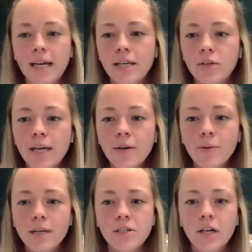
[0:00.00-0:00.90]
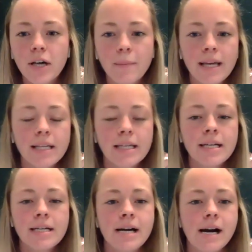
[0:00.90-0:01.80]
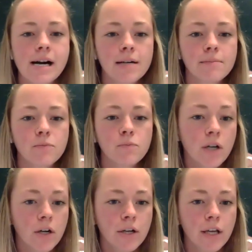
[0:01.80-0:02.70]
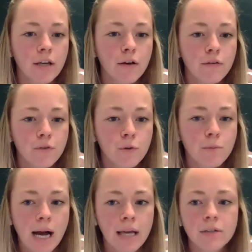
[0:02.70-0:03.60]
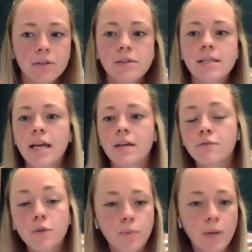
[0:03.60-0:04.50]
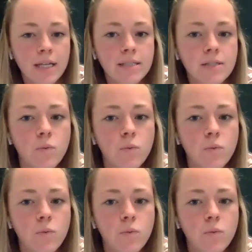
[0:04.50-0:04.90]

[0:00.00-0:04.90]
we had a great question come in regarding food miles and food waste.